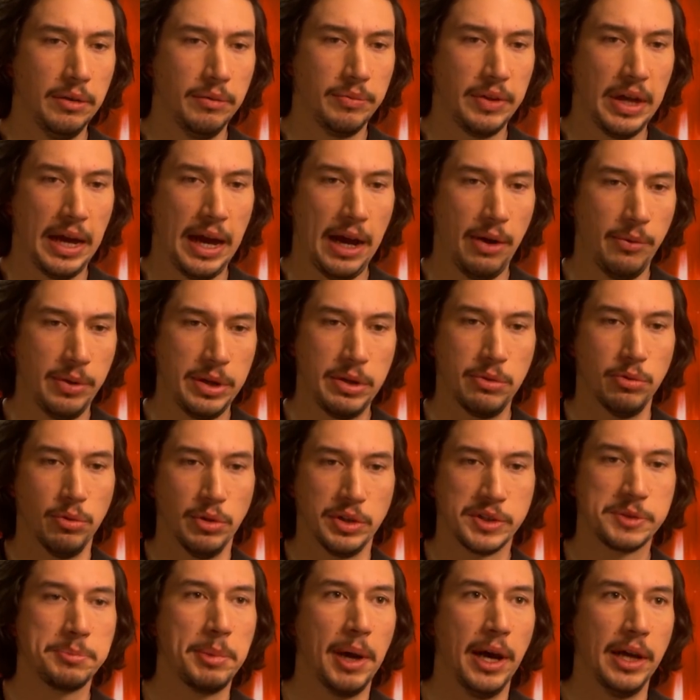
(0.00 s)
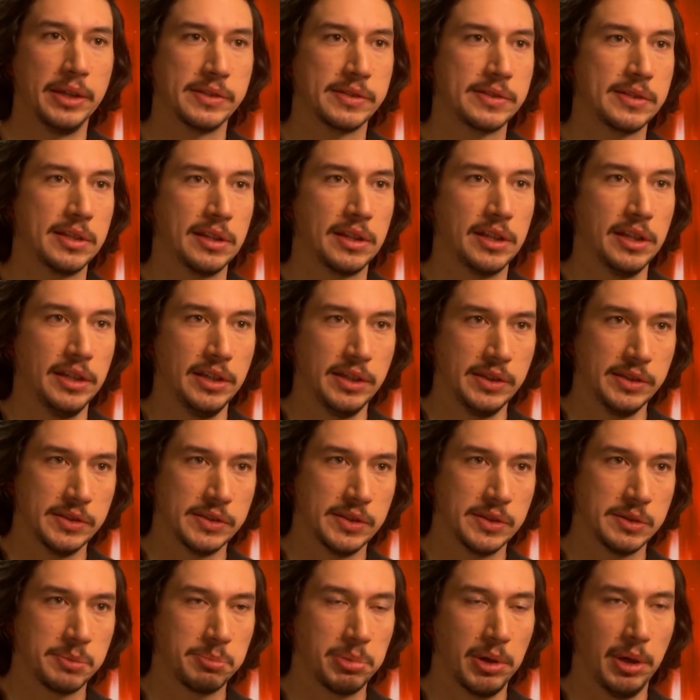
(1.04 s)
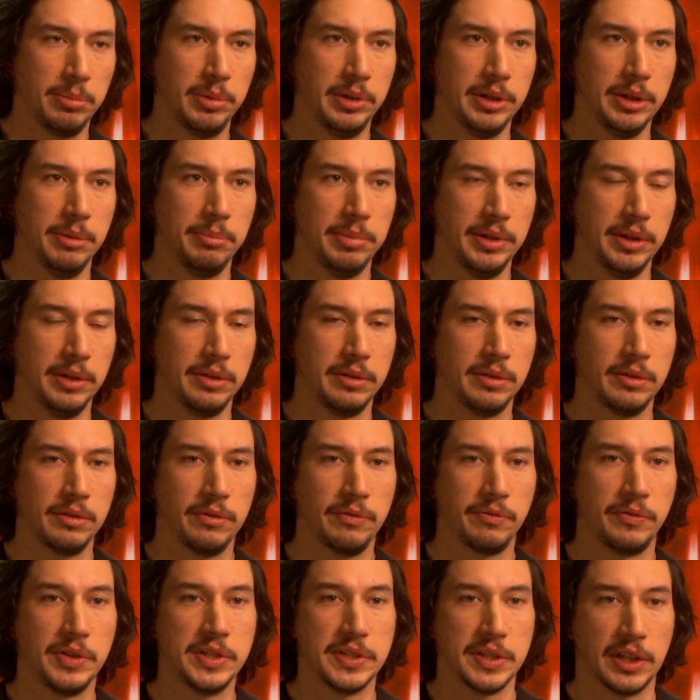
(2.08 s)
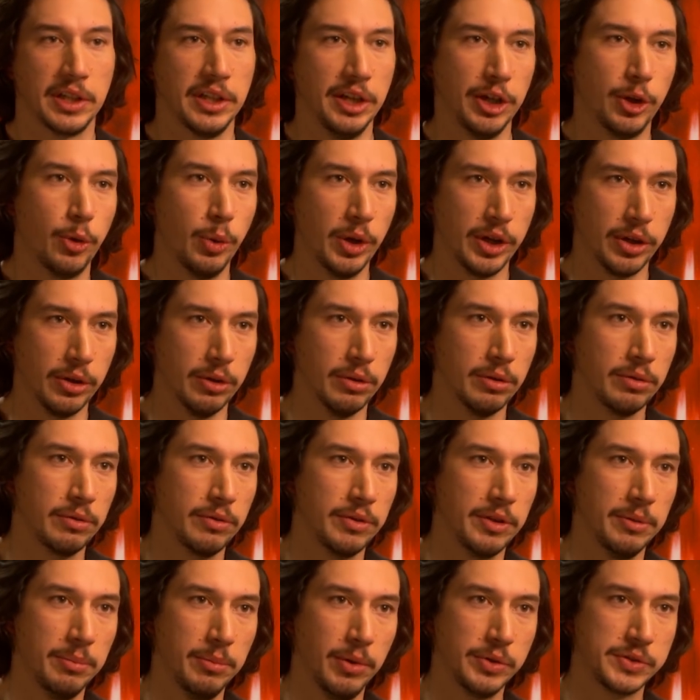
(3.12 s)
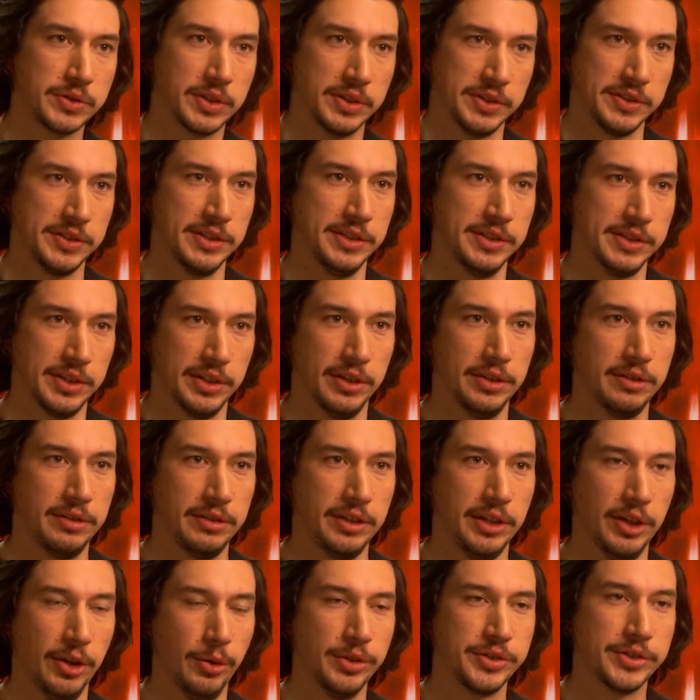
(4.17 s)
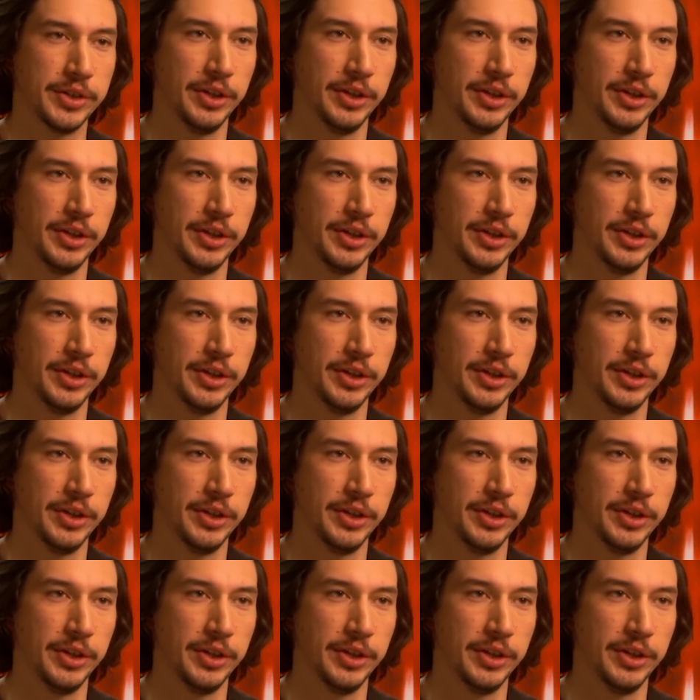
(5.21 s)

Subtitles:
how he responds to things is probably a bit physically quicker than most because he's on, it's